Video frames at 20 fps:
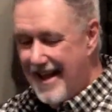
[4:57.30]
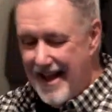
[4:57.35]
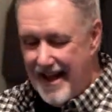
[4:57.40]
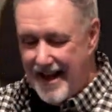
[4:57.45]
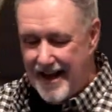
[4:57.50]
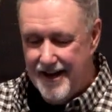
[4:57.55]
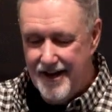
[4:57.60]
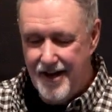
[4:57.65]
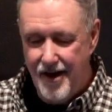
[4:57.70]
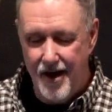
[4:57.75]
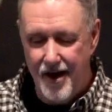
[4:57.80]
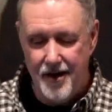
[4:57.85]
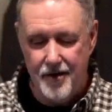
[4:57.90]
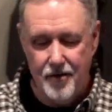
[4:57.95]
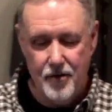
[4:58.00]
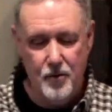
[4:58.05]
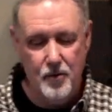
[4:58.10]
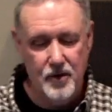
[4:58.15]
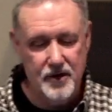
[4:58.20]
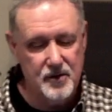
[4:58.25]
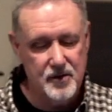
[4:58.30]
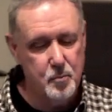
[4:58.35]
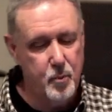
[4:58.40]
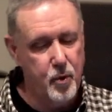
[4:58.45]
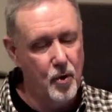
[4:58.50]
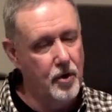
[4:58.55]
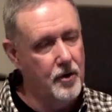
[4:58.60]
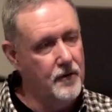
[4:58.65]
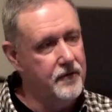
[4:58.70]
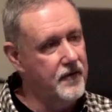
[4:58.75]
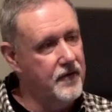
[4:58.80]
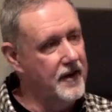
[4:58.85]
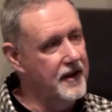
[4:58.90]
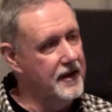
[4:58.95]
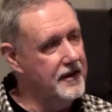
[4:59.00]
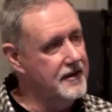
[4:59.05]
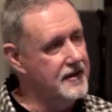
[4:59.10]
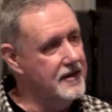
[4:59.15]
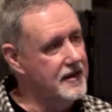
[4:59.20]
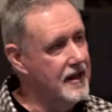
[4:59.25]
a God who is
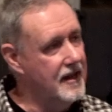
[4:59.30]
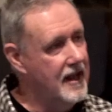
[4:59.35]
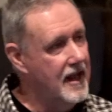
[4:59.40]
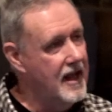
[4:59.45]
perfect